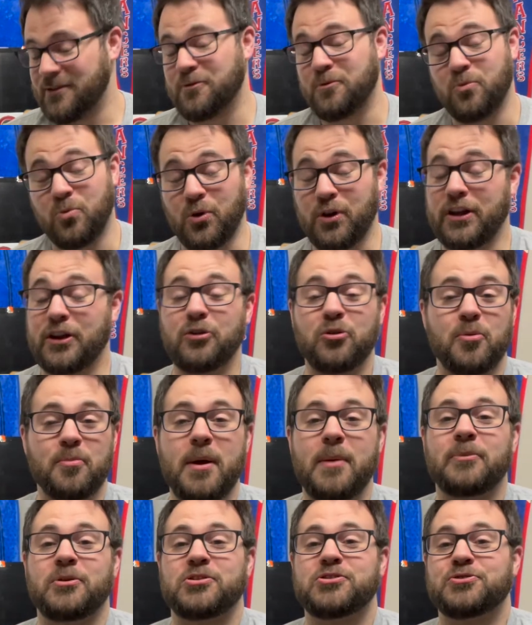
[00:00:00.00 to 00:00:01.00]
We're going to
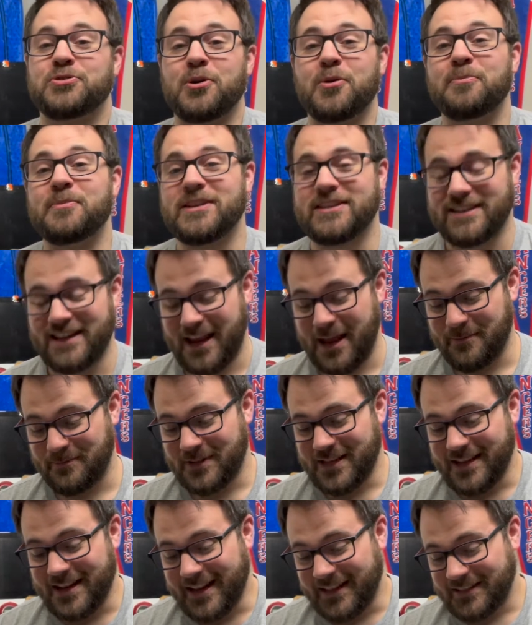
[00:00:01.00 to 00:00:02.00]
remember Strome missing
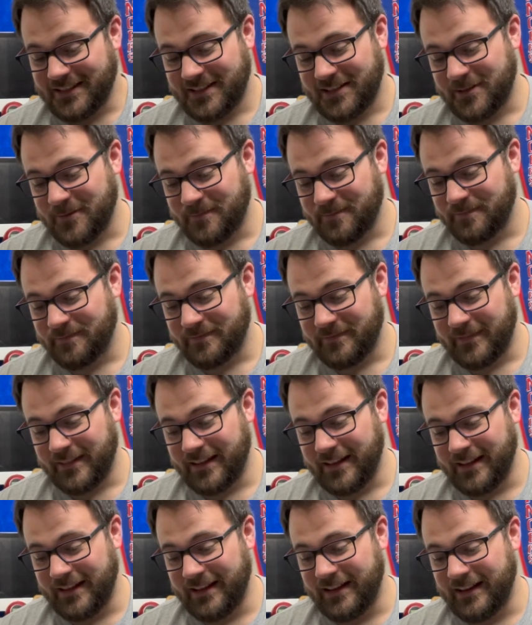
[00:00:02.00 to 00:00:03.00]
empty nets,
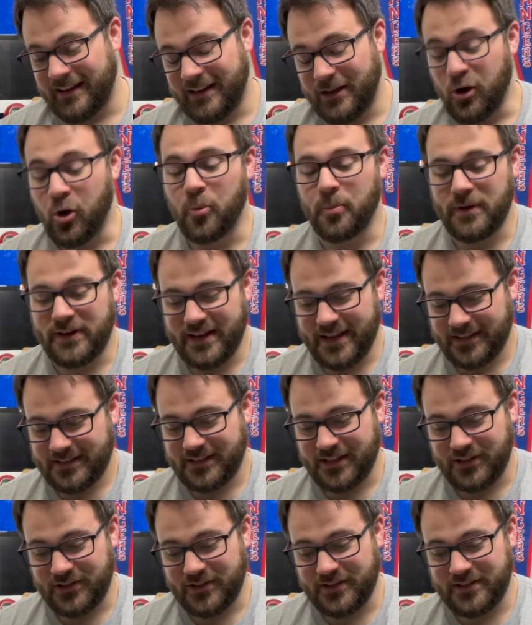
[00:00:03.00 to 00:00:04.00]
open nets,
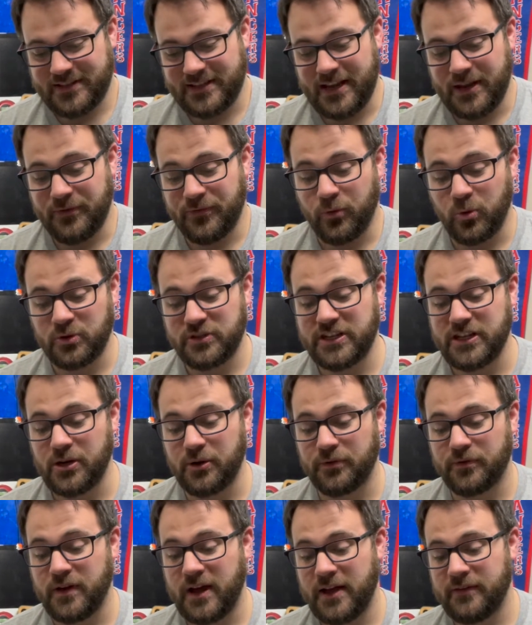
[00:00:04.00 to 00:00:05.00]
I should say.
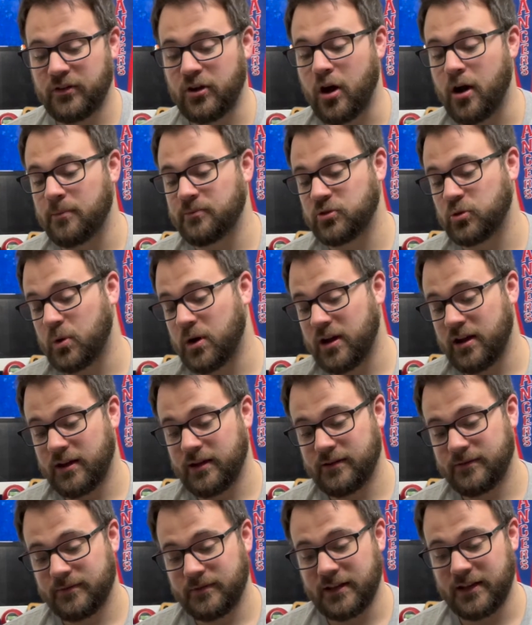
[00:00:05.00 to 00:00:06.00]
14:05, Comtois
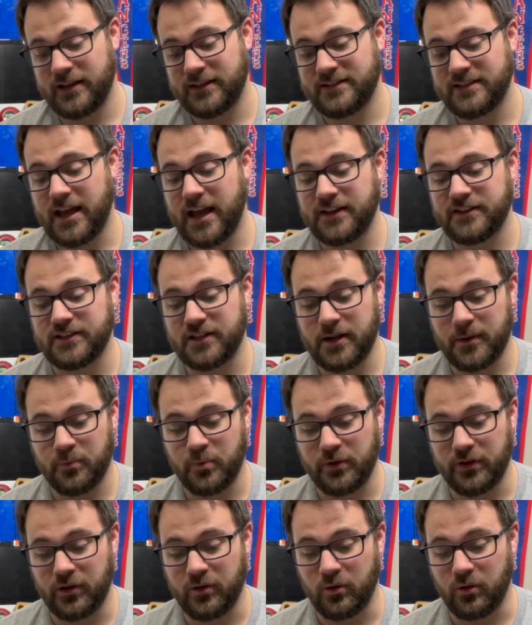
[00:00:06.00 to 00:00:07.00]
ties it up
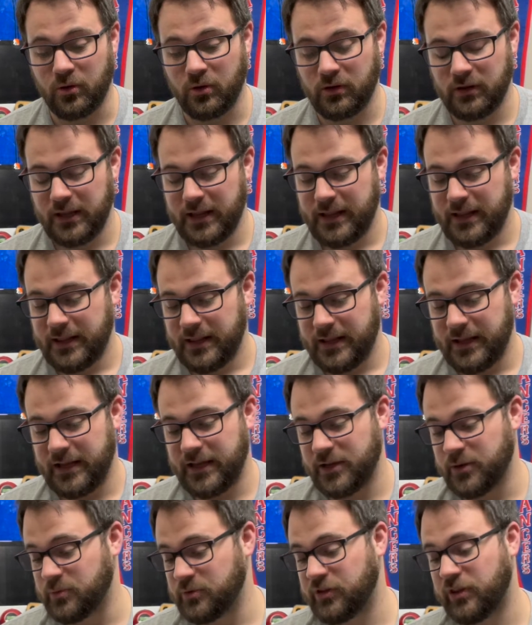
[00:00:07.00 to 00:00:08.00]
with a goal.
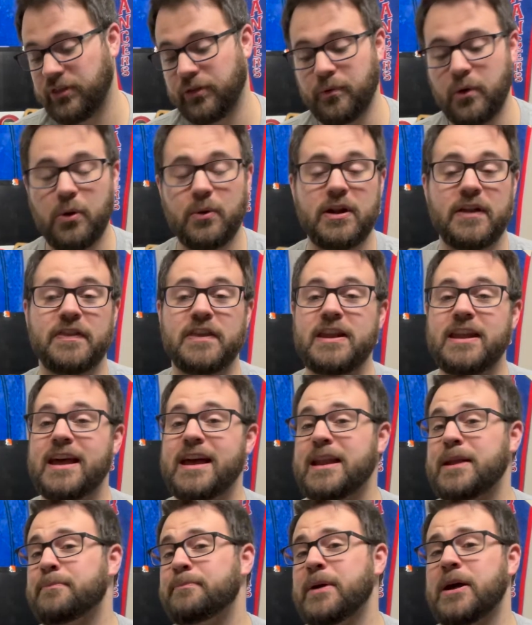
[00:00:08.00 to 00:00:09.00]
It was thrown at the
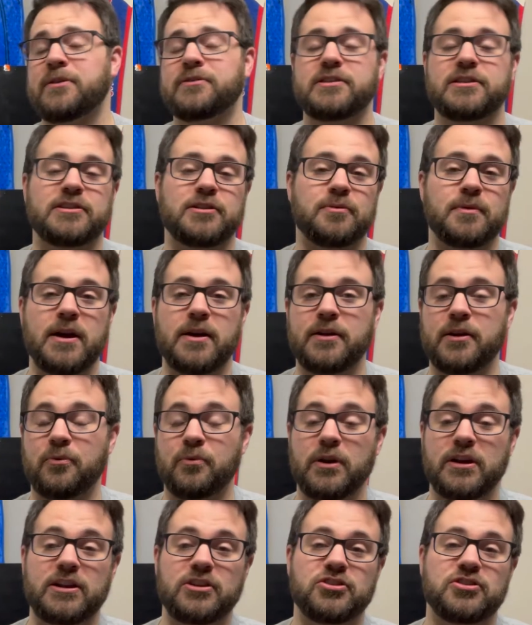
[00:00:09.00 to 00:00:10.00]
net. It bounces around. It
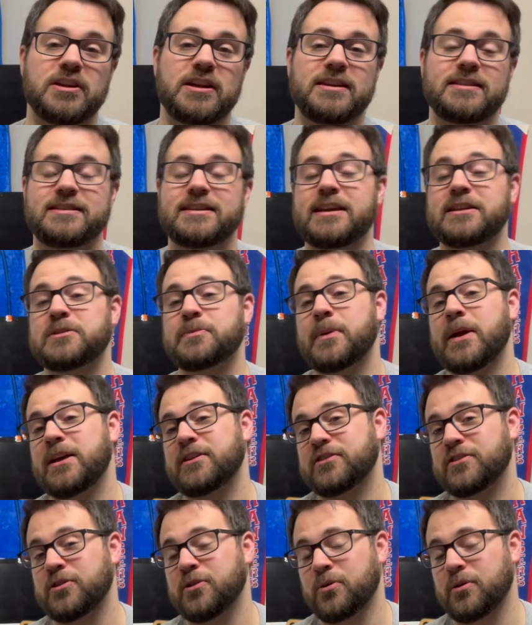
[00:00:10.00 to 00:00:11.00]
ricochets, gets
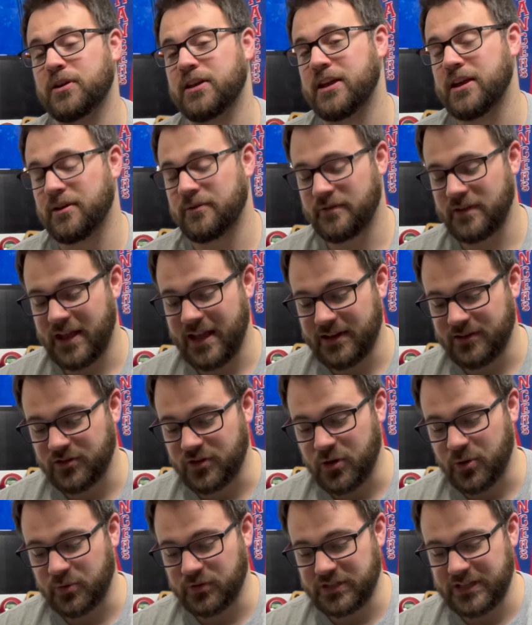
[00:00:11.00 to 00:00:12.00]
past Georgiev, and
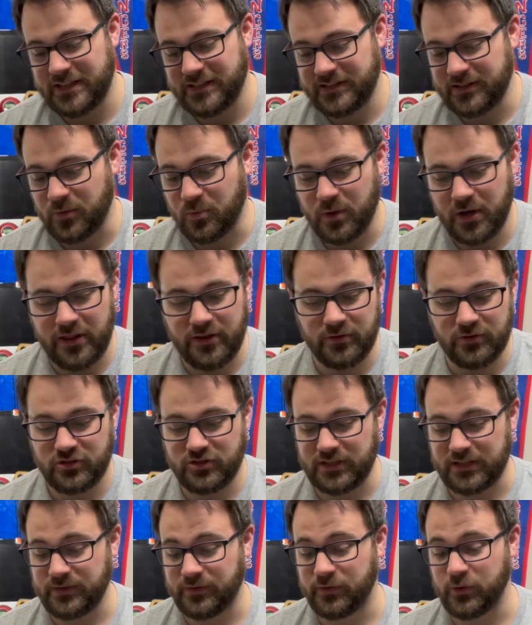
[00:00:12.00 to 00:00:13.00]
goes in. So one of those
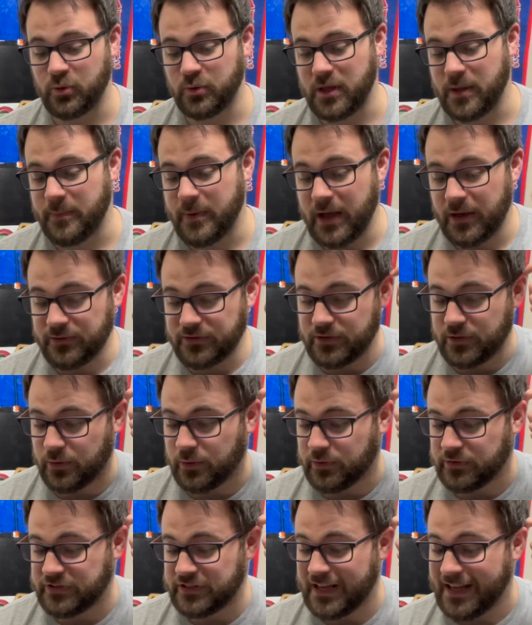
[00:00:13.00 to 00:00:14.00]
just fluky bounce
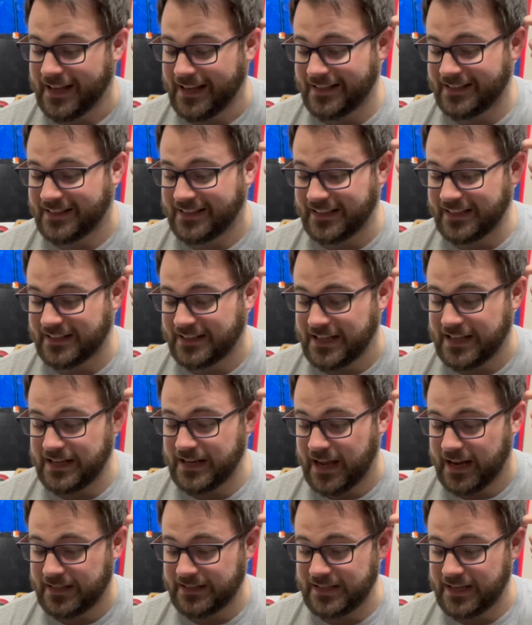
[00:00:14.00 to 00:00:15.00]
goals.
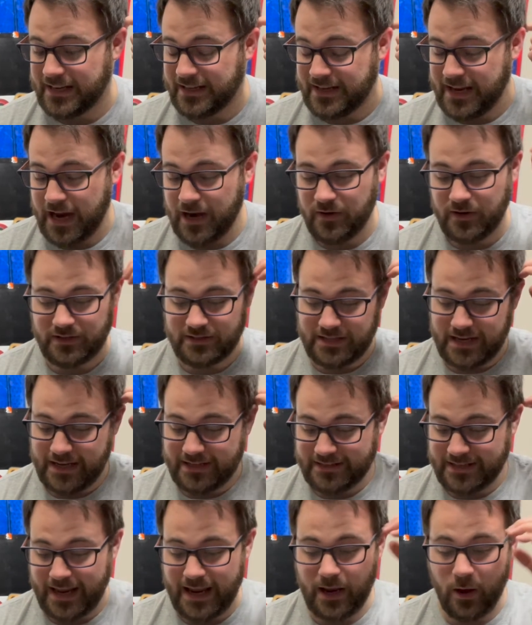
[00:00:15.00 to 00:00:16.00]
16:19, Carrick
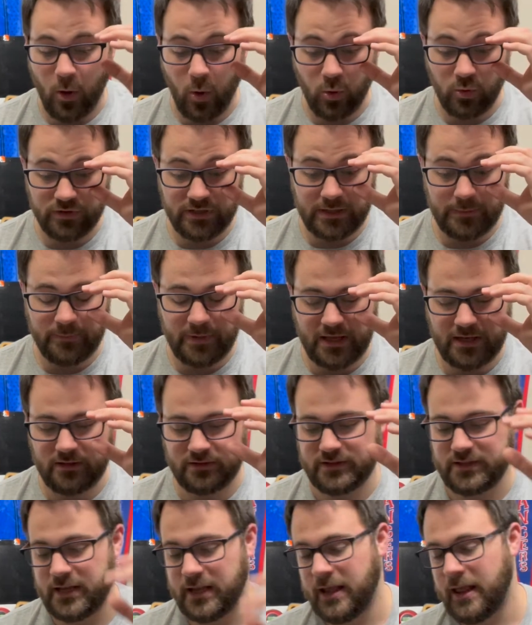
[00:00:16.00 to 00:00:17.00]
takes a holding
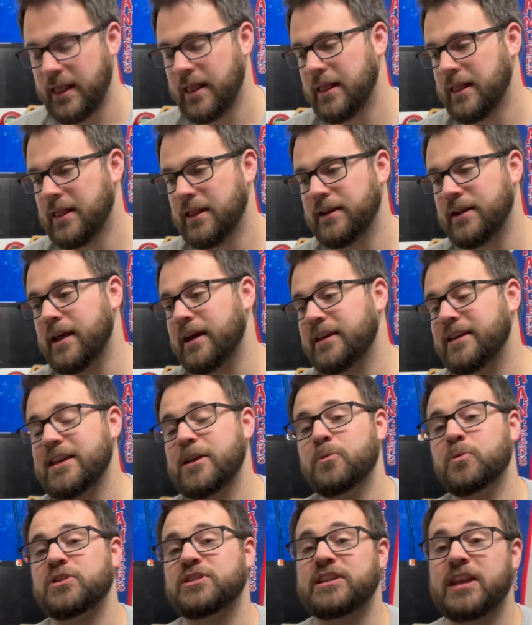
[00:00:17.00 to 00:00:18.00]
penalty. Now, he
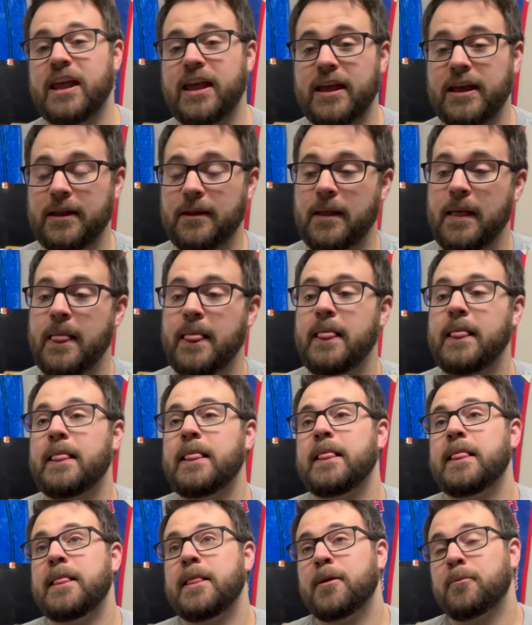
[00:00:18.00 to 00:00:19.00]
was hit
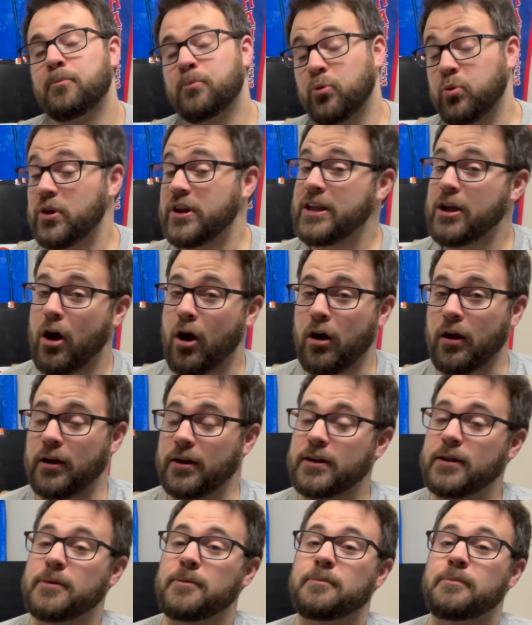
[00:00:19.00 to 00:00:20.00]
pretty
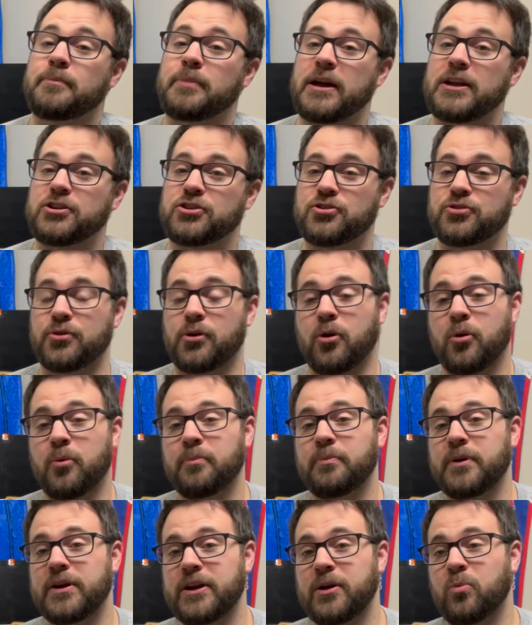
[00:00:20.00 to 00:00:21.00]
hard by Strome,
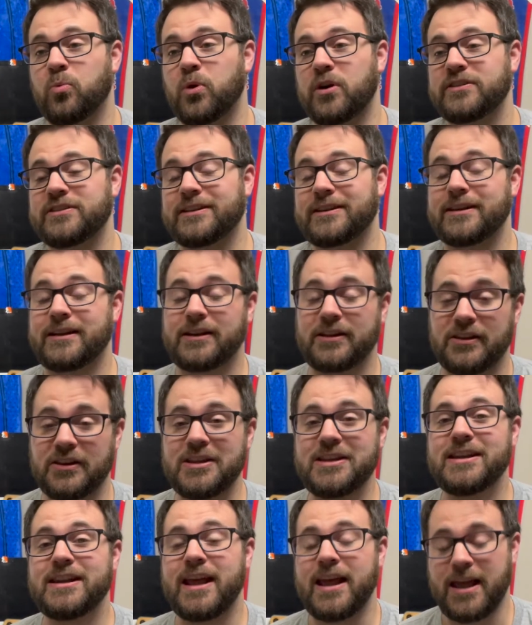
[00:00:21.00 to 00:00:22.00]
but it was a
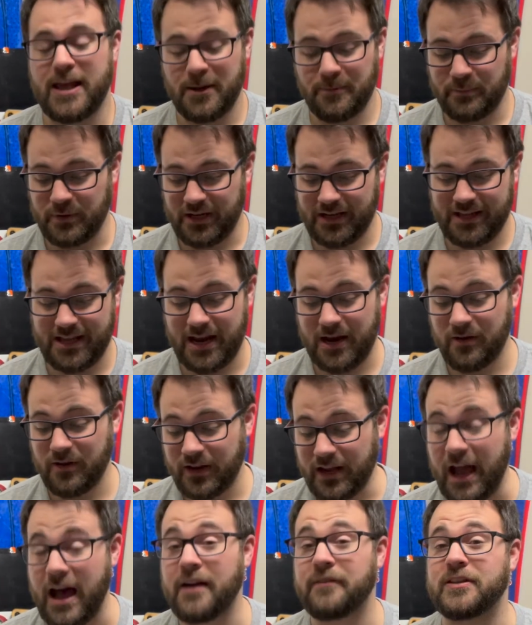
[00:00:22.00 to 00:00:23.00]
clean hit. But
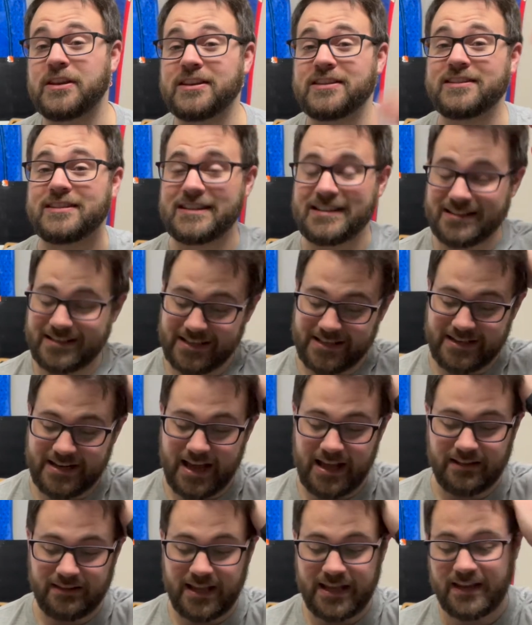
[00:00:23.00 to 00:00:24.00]
Carrick obviously did
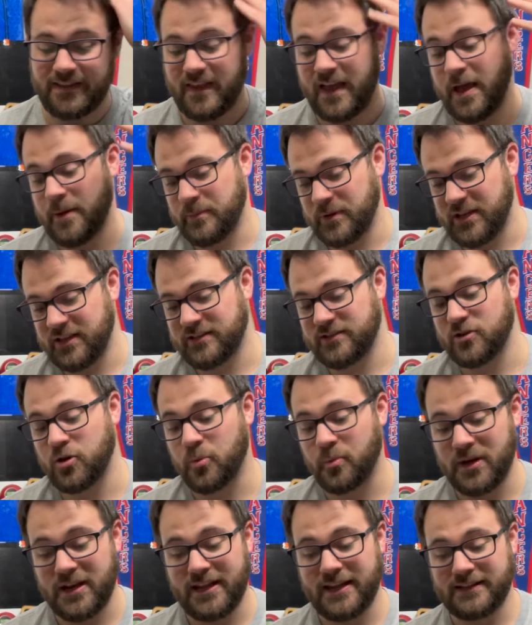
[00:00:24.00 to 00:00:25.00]
not like that because
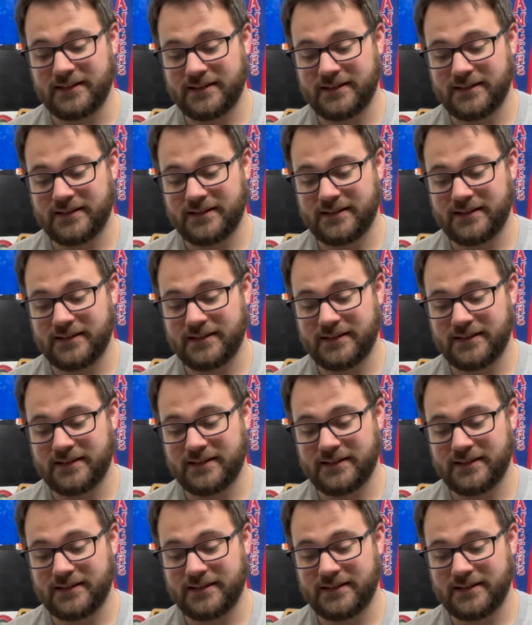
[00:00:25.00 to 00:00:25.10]
nobody